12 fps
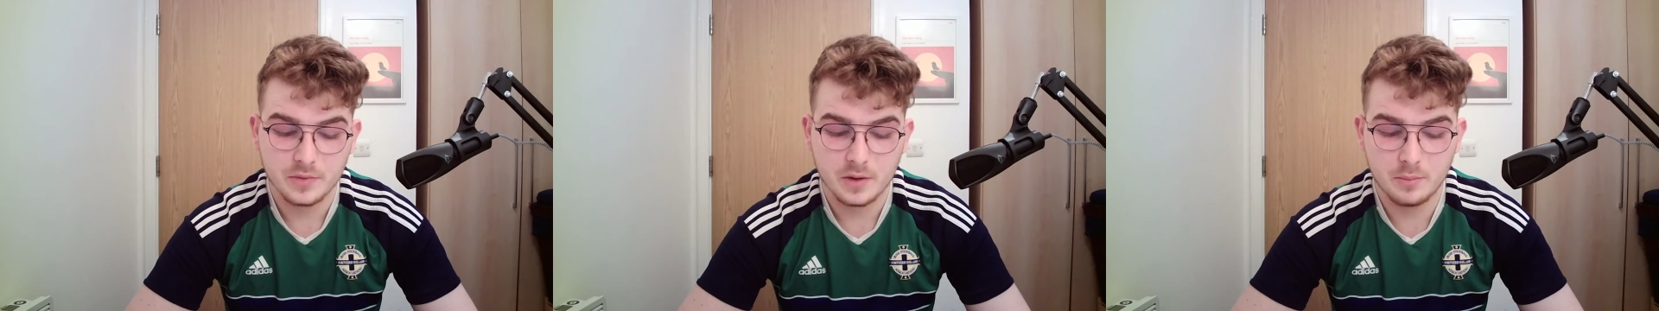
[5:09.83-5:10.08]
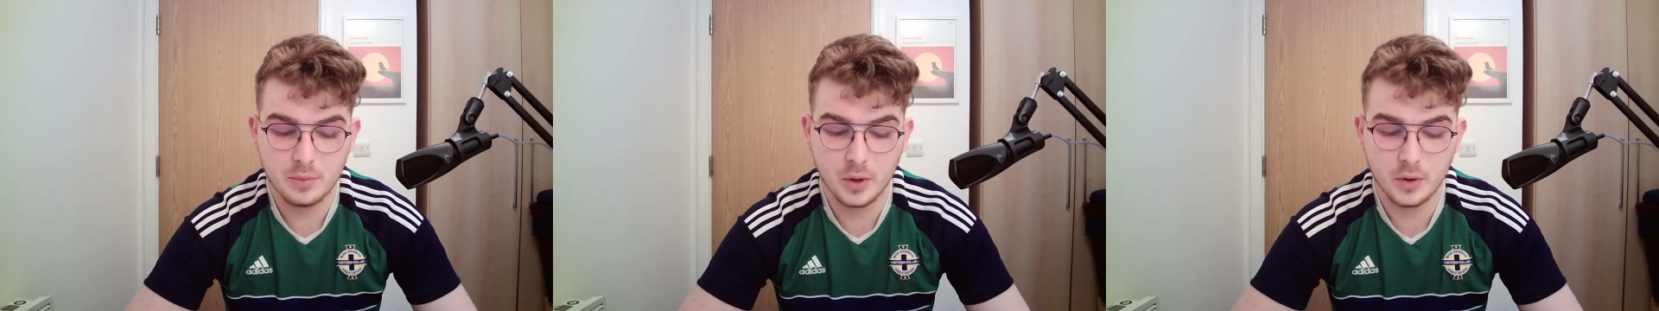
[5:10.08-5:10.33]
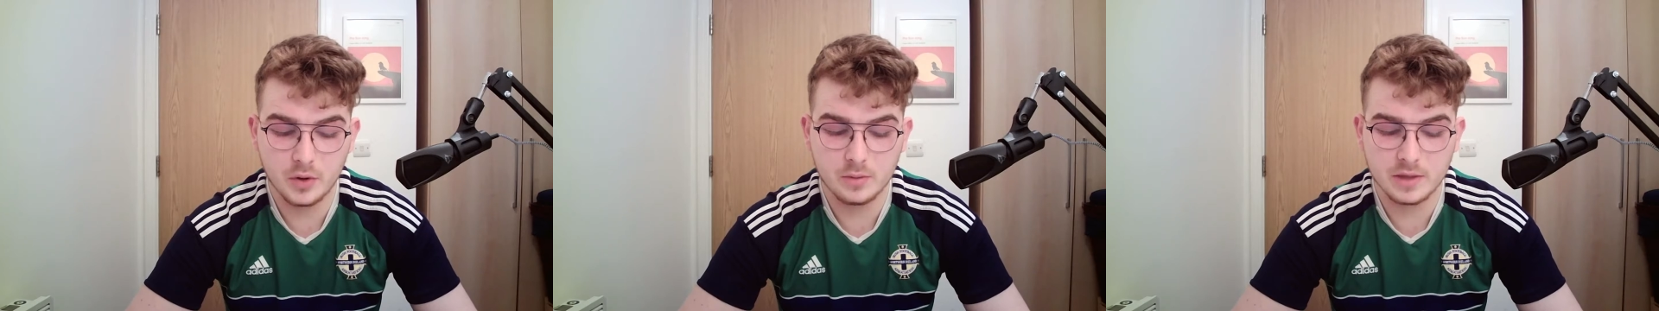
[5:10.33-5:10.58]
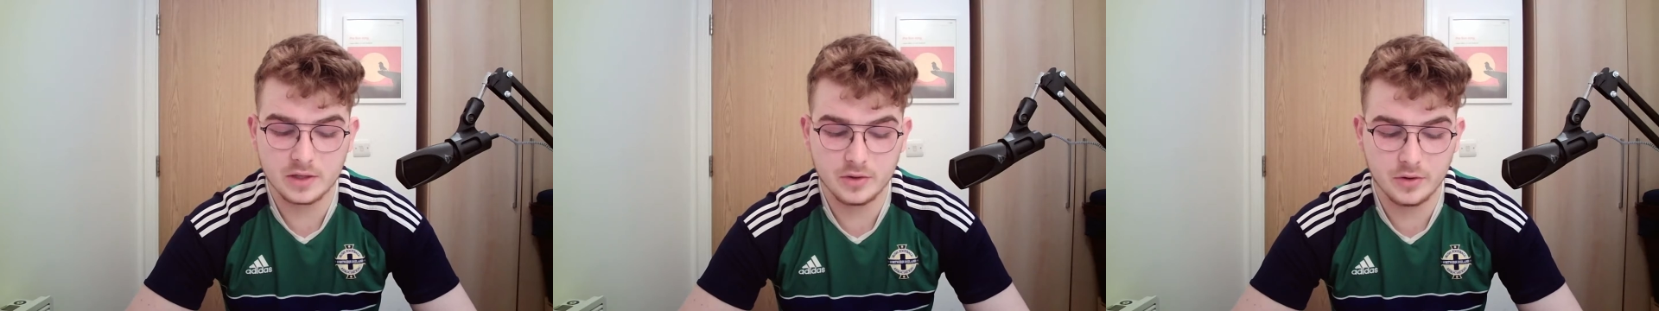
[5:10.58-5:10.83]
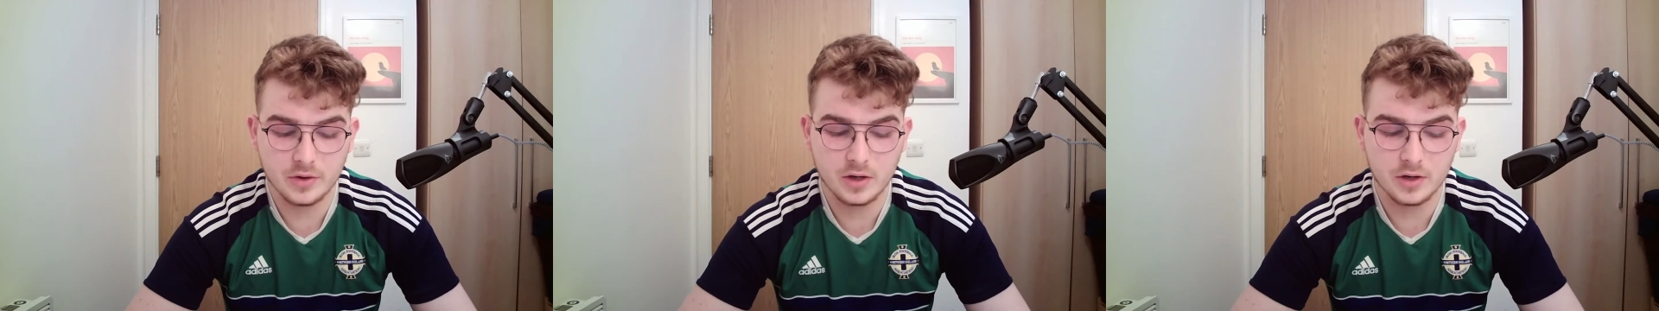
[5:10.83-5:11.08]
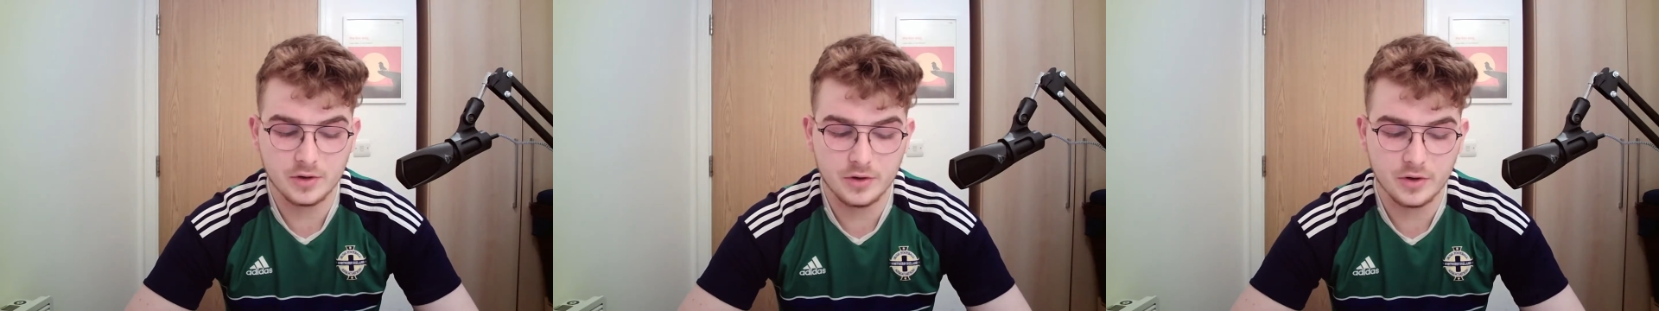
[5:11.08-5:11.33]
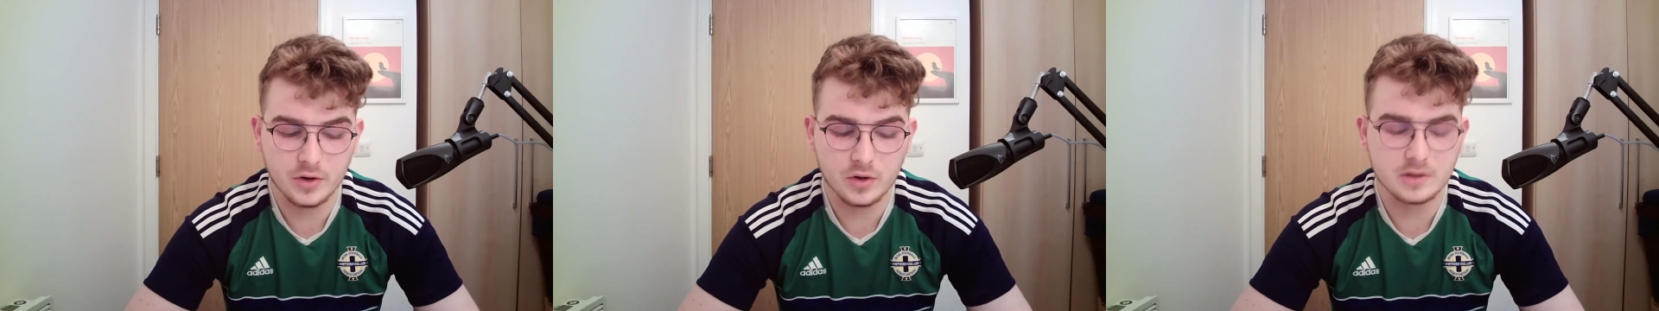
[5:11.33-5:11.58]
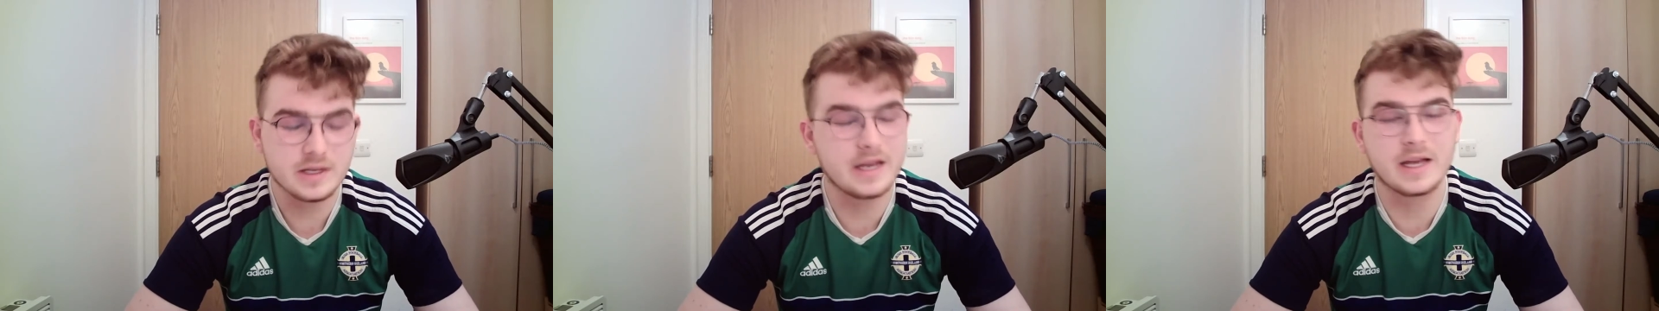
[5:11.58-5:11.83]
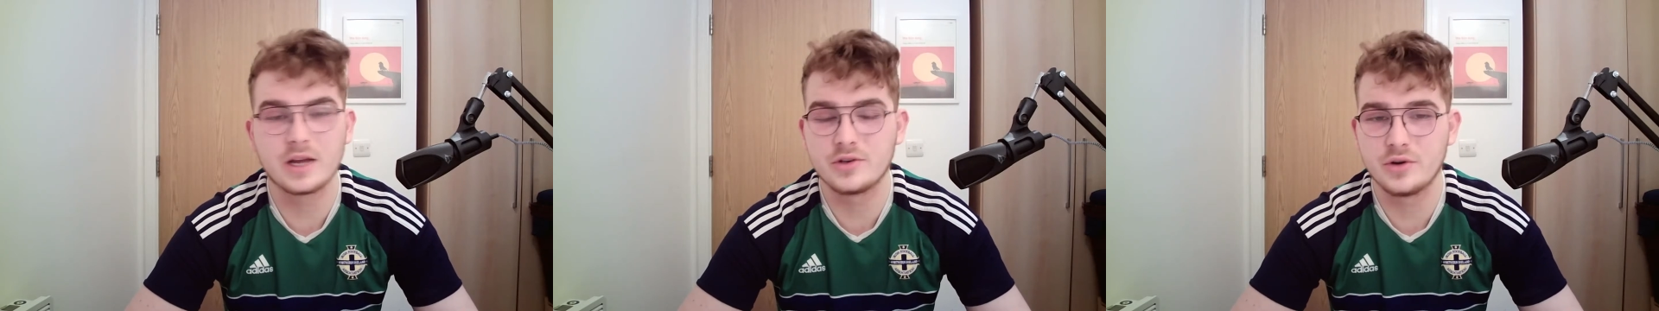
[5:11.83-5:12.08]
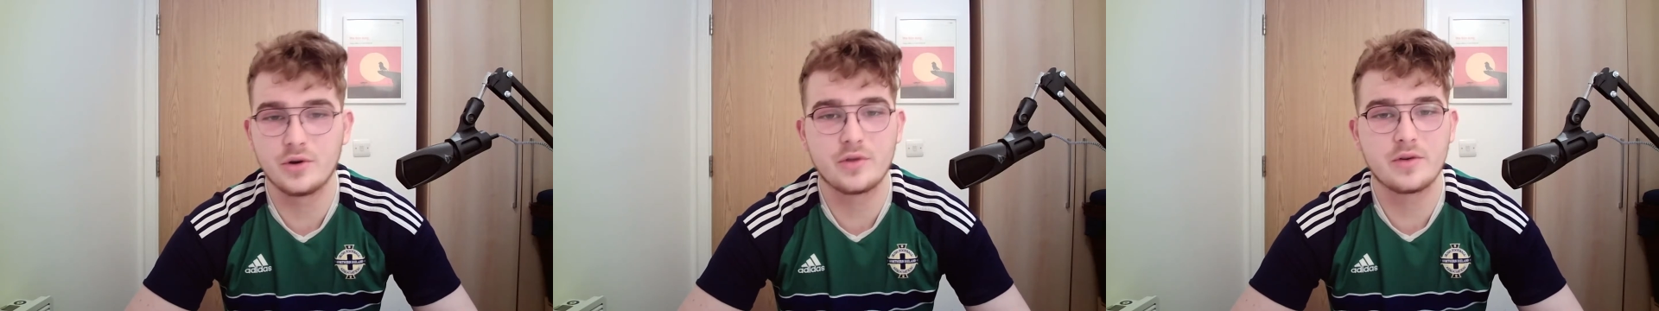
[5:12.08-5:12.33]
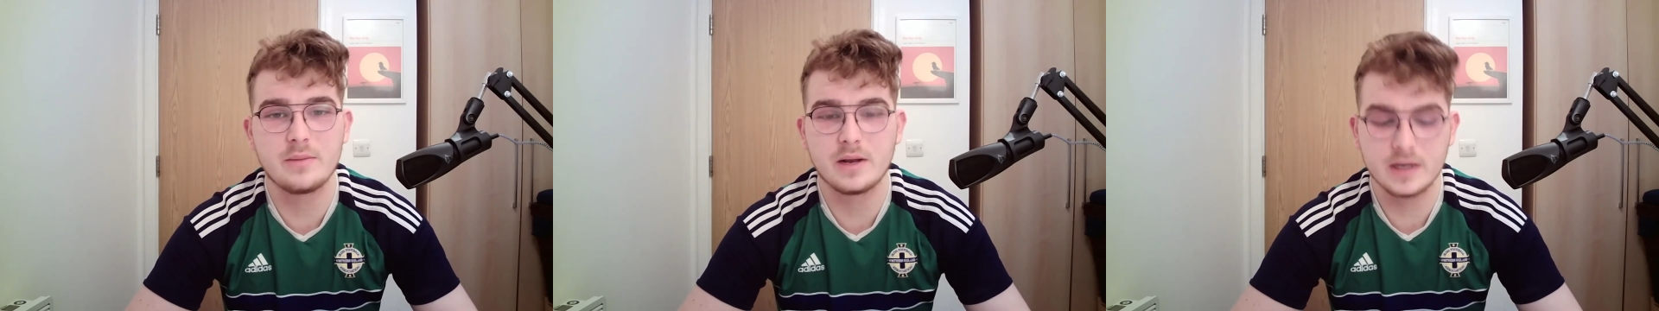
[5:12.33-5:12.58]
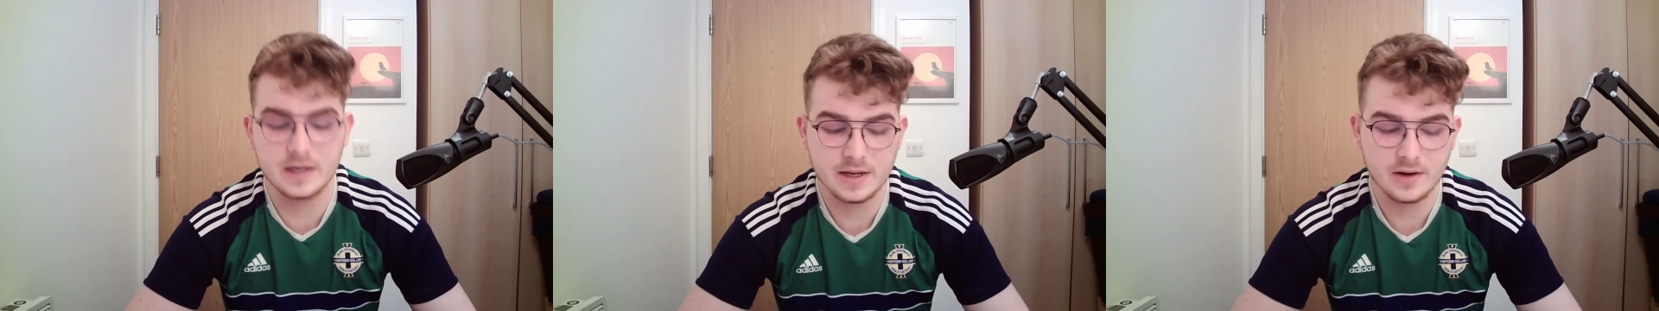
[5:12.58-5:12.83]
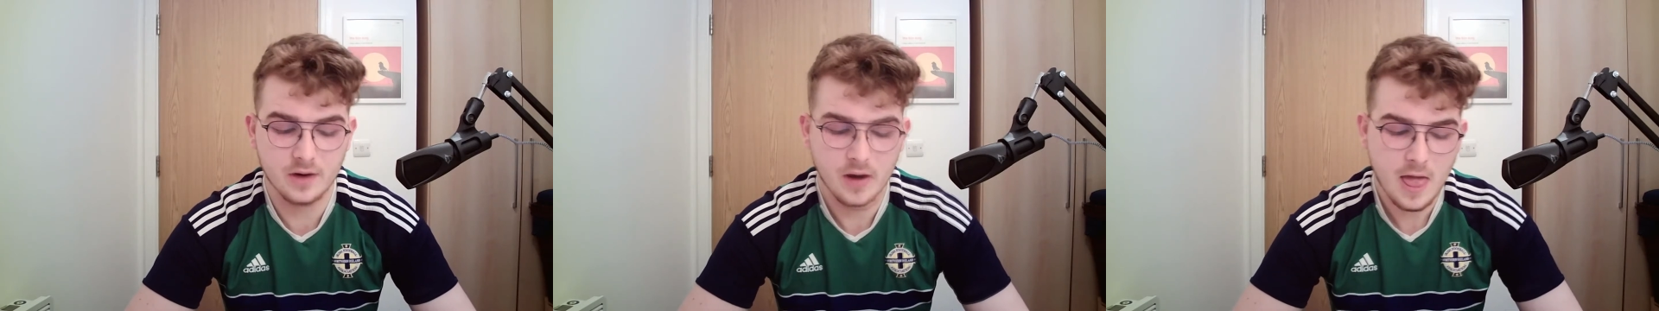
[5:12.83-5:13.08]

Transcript: Poole, McDougall and Hewitt all taking $2 or $3 million a year.